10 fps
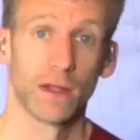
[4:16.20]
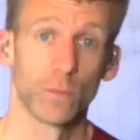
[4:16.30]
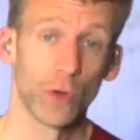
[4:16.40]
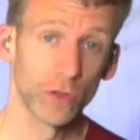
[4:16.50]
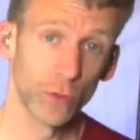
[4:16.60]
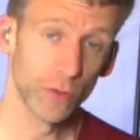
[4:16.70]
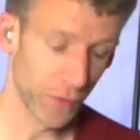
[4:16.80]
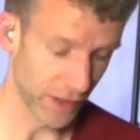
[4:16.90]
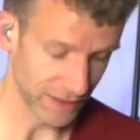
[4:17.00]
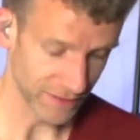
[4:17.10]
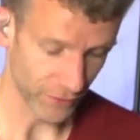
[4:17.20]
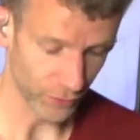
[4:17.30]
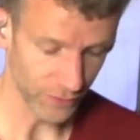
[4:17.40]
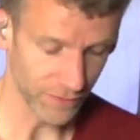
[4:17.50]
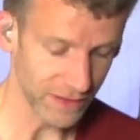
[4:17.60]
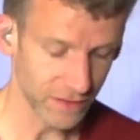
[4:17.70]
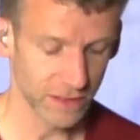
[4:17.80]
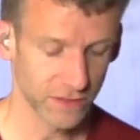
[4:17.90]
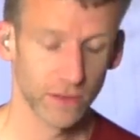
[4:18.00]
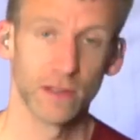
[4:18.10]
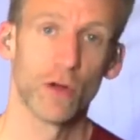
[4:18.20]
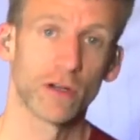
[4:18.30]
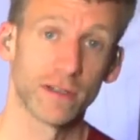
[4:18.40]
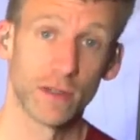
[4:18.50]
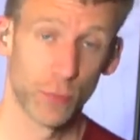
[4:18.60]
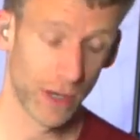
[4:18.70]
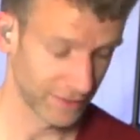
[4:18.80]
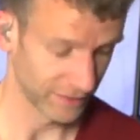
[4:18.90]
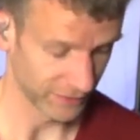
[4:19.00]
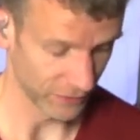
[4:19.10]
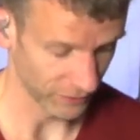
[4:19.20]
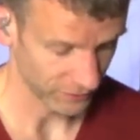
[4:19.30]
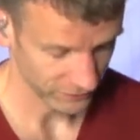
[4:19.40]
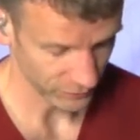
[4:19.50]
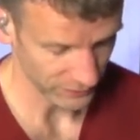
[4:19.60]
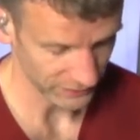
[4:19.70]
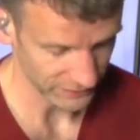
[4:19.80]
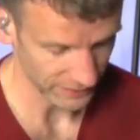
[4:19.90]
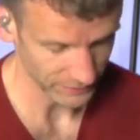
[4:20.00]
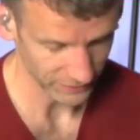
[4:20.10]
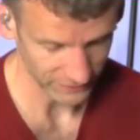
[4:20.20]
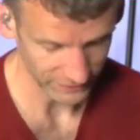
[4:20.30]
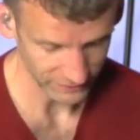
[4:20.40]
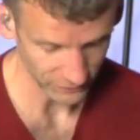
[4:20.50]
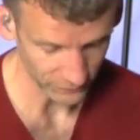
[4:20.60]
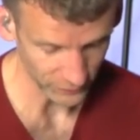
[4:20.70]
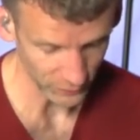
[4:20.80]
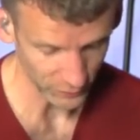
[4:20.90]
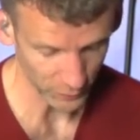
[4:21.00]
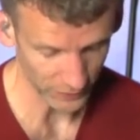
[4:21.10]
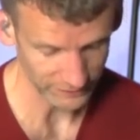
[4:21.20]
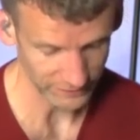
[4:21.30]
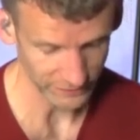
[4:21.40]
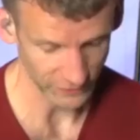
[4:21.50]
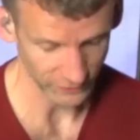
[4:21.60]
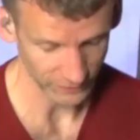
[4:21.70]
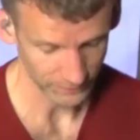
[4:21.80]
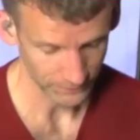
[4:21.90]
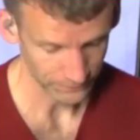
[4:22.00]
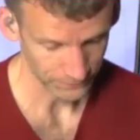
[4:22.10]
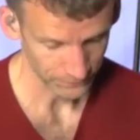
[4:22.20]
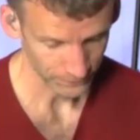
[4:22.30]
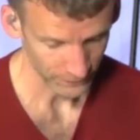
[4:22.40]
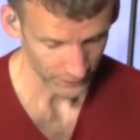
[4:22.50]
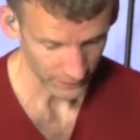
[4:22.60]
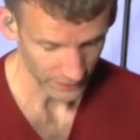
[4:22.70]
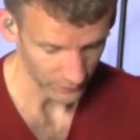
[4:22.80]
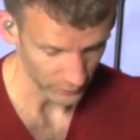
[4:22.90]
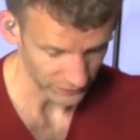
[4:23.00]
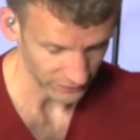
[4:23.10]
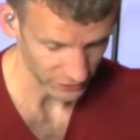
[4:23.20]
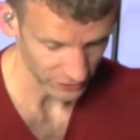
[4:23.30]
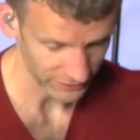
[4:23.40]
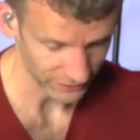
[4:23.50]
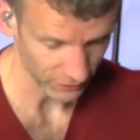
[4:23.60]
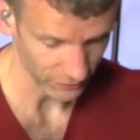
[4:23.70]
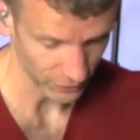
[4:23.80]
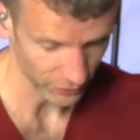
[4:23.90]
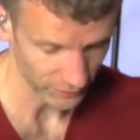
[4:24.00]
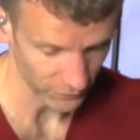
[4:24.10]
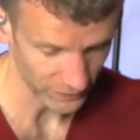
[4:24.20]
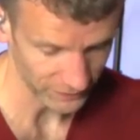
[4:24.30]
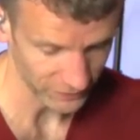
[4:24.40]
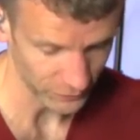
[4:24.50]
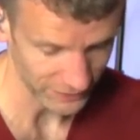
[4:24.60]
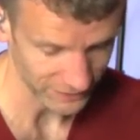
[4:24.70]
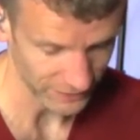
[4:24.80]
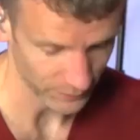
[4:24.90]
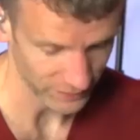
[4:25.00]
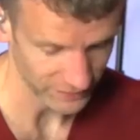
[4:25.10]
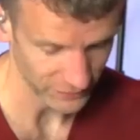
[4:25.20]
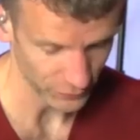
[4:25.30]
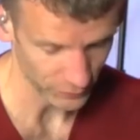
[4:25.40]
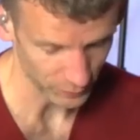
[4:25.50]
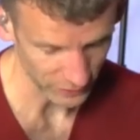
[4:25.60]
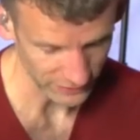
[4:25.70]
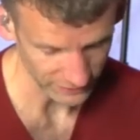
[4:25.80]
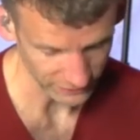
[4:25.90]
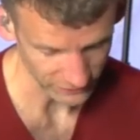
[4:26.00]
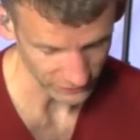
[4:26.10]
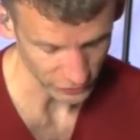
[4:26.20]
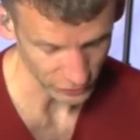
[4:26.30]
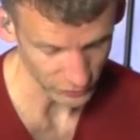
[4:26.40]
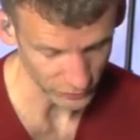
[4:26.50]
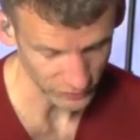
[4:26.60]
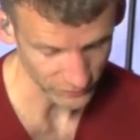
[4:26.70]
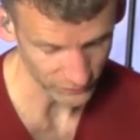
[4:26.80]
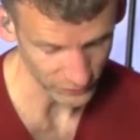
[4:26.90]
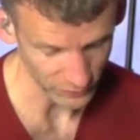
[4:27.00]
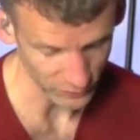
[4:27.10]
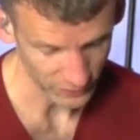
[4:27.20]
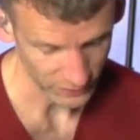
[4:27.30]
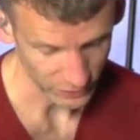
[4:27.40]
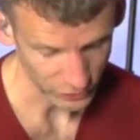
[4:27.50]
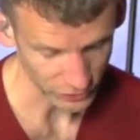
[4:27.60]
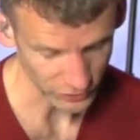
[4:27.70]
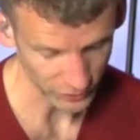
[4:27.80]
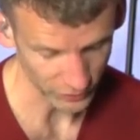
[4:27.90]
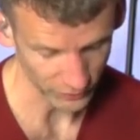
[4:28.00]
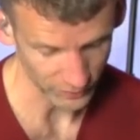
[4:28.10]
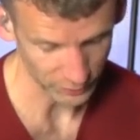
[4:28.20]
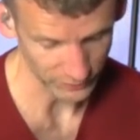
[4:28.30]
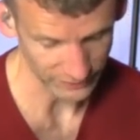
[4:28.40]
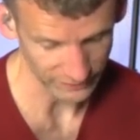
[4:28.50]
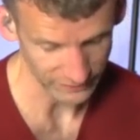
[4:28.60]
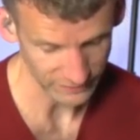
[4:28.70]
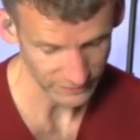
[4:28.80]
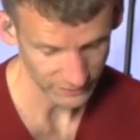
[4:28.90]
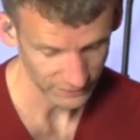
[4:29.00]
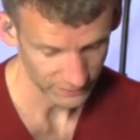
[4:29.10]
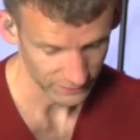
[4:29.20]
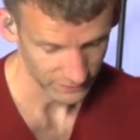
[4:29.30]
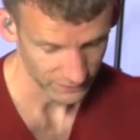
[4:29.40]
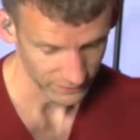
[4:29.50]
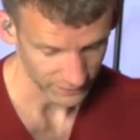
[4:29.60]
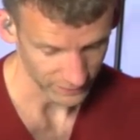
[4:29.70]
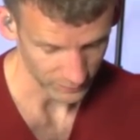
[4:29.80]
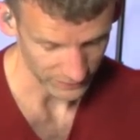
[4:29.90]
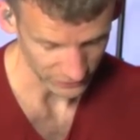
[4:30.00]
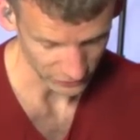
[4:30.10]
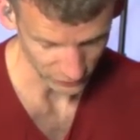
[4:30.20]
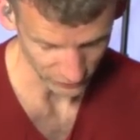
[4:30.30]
And one cool thing is that all of these things are logged in the practice log. So we can tap down here to view the practice log, and we can click on current filters. We can tap where it says all presets and choose to view just the current playlist, and make